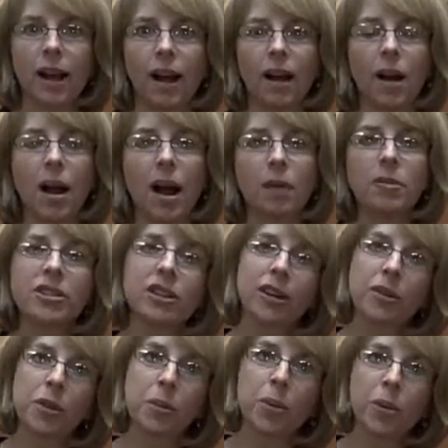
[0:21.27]
I was
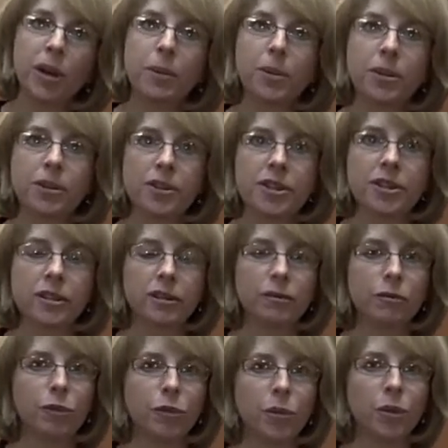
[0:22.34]
not the point
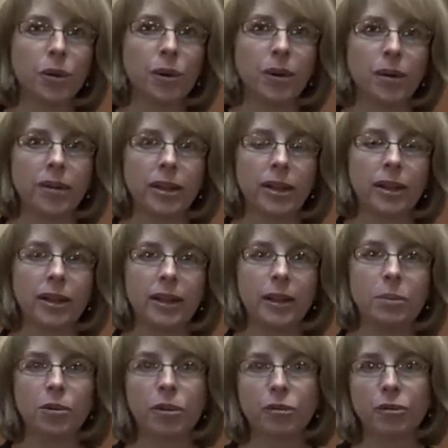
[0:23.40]
person for
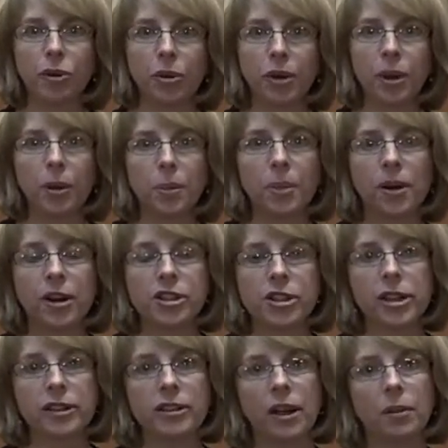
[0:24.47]
the ePortfolio project.